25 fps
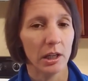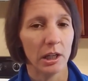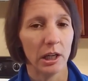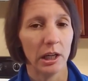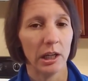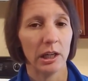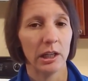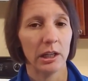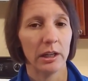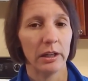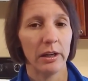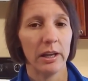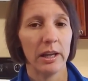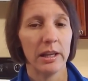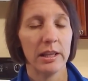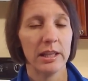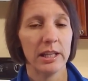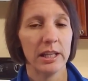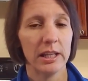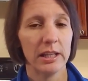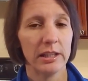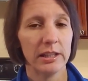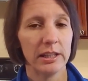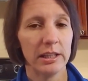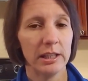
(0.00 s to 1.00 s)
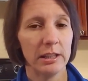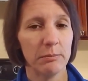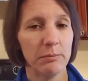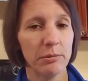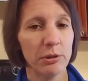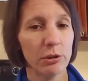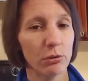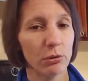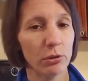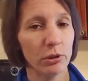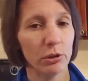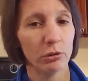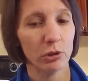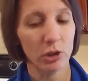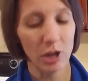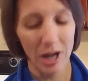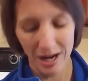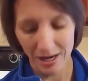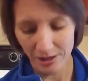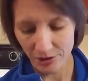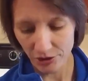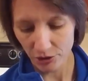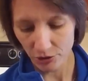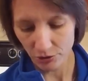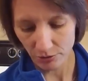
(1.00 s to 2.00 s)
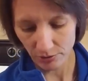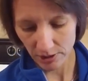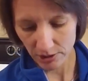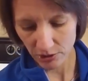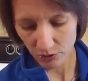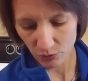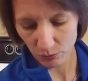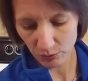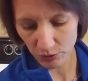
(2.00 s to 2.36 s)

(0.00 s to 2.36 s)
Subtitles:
And then the pure oil concentrates,